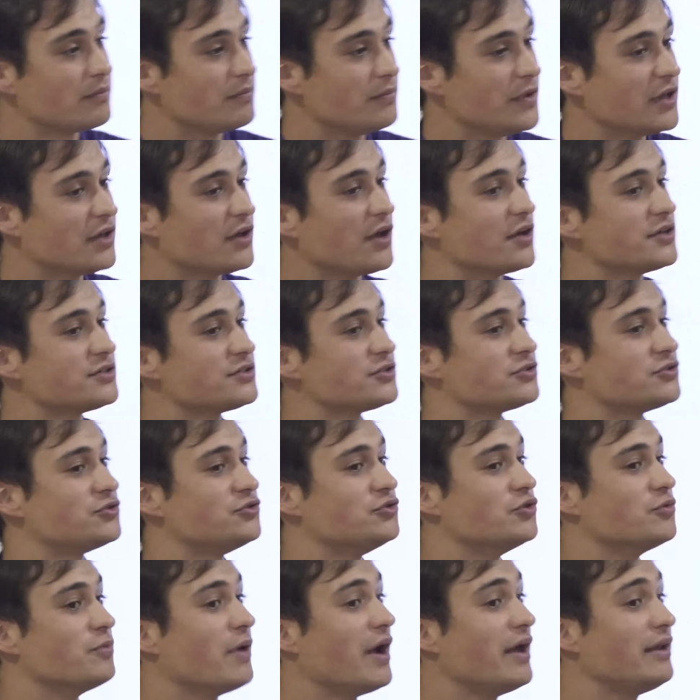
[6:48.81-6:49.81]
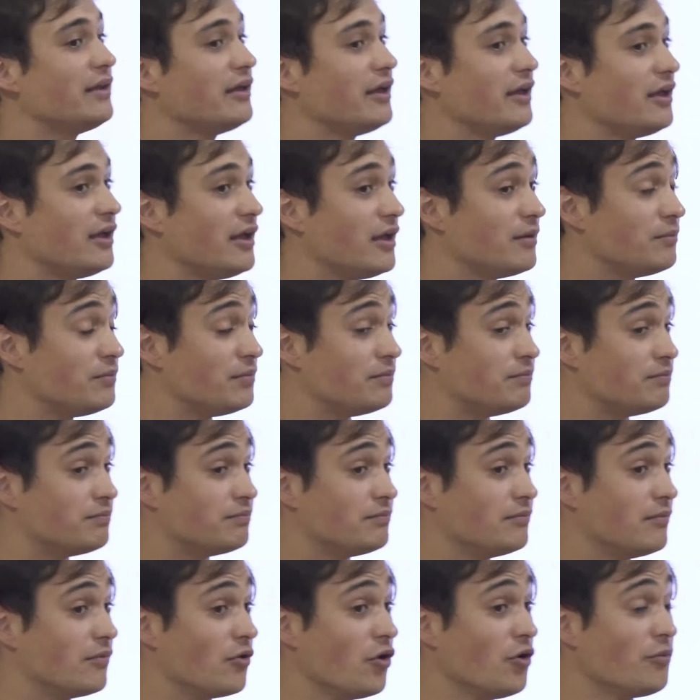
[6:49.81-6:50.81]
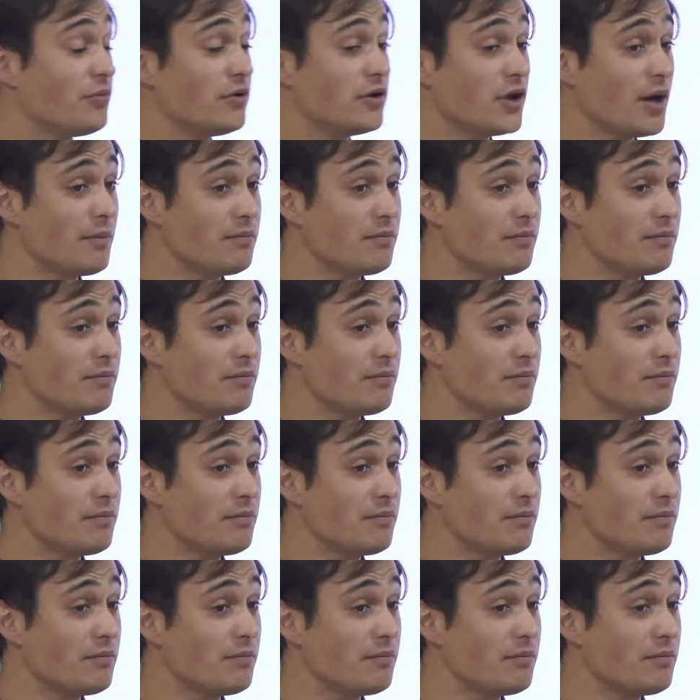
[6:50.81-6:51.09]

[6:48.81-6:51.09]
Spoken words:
because you might open